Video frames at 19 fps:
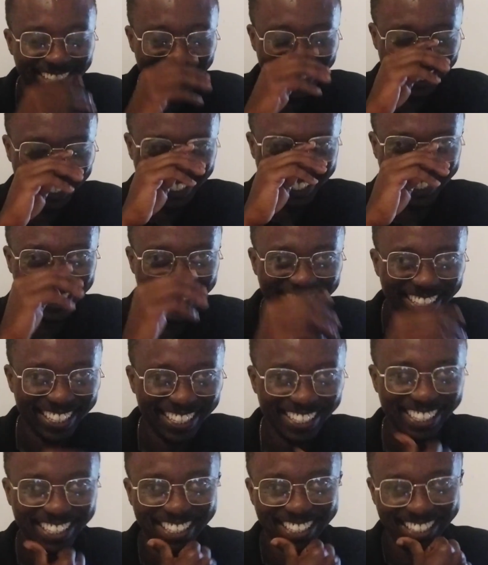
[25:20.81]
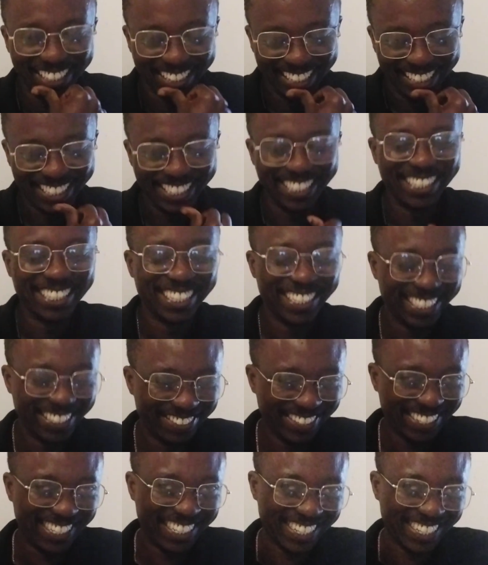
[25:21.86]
into your mama. Semi